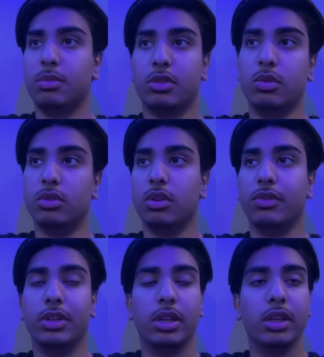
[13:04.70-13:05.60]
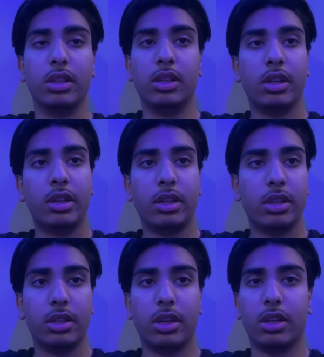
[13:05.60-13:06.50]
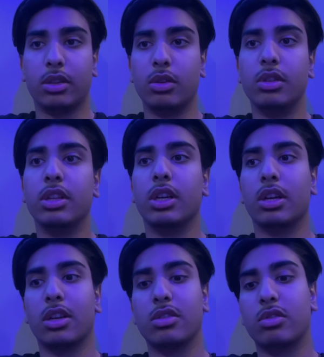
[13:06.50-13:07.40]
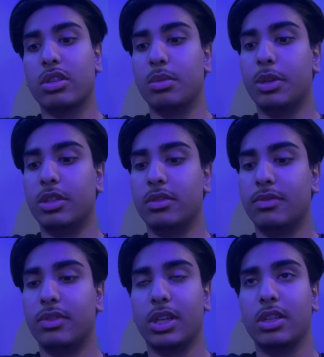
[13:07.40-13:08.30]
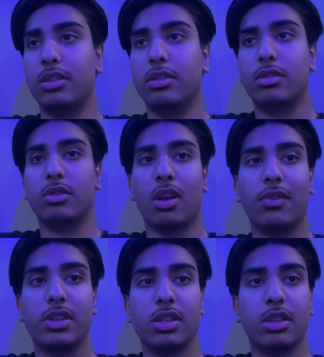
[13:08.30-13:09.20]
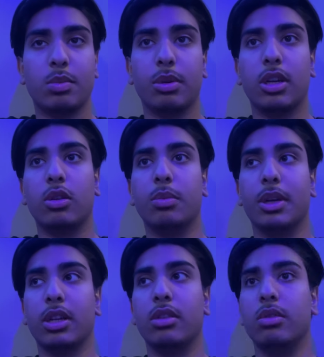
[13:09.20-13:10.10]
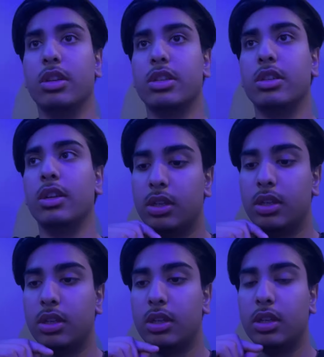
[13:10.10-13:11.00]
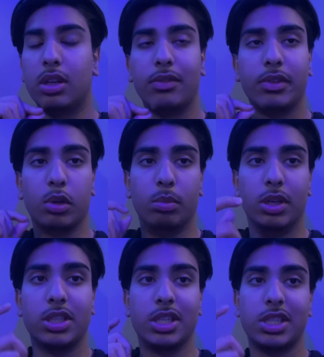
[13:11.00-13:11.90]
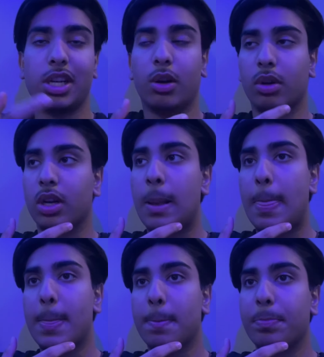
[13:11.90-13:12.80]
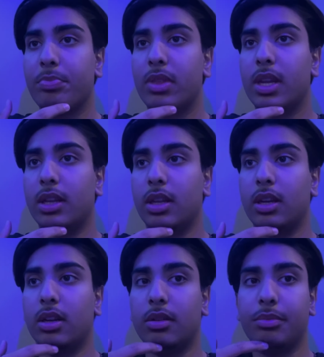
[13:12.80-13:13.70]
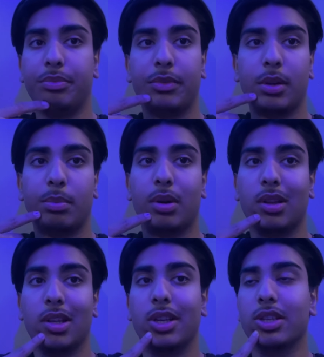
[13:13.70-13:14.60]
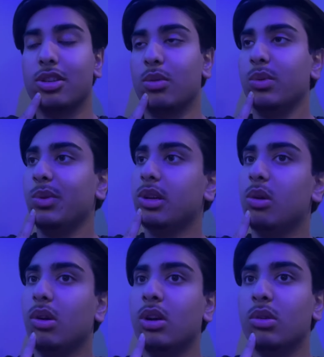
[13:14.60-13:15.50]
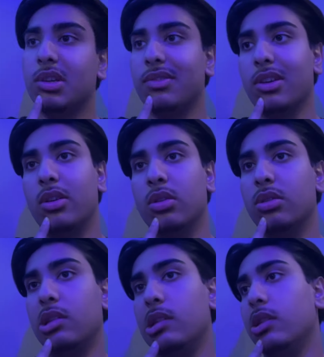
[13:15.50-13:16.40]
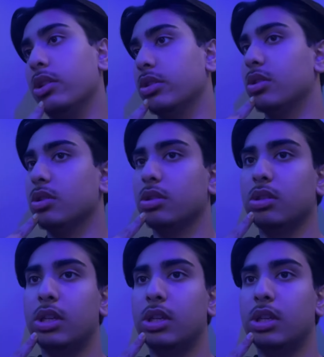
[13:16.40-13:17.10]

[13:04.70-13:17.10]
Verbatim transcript: school is over. Now the only thing I got to stress about is the fucking driving test, but I hope I can do that shit. I'm gonna go brush and shower, and then um, I'm probably catch on when we go out. If I don't, then y'all just gonna